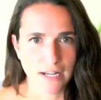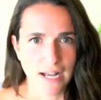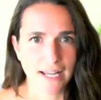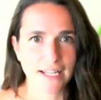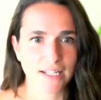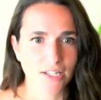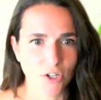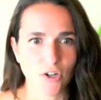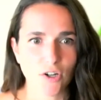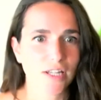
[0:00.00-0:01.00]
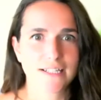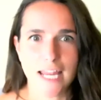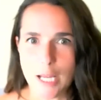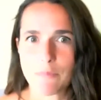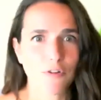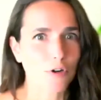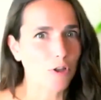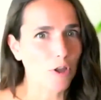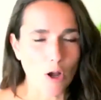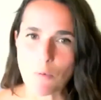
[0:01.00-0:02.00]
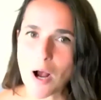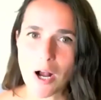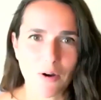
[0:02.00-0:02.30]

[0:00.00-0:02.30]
I can literally take him for a long walk